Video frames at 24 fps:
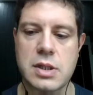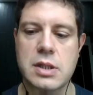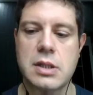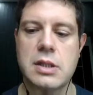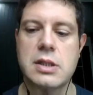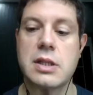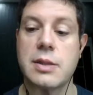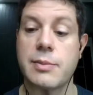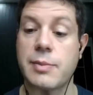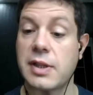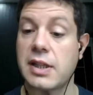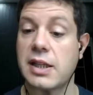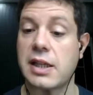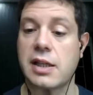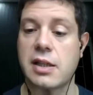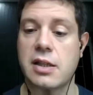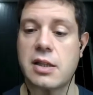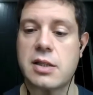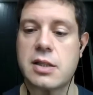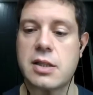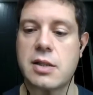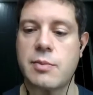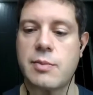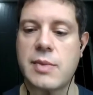something like an
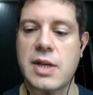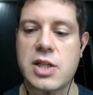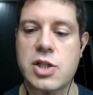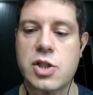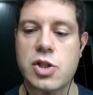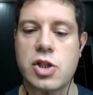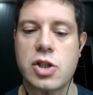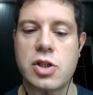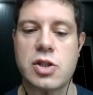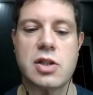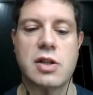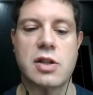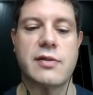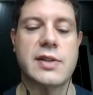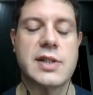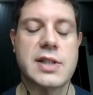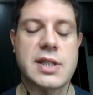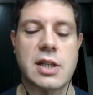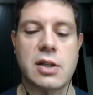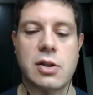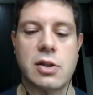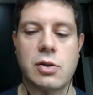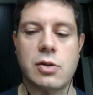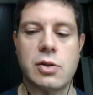instant messaging service
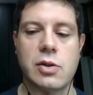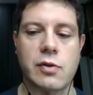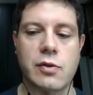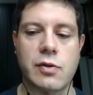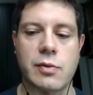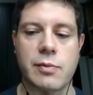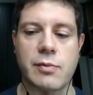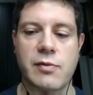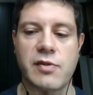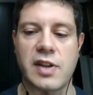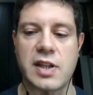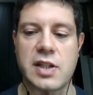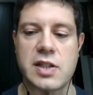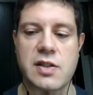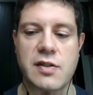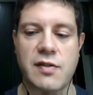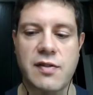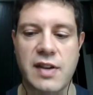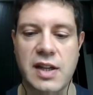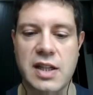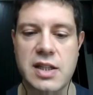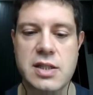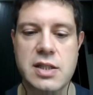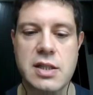than you do from face to
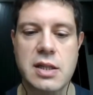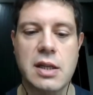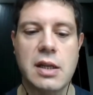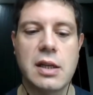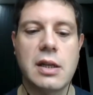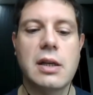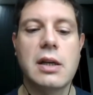face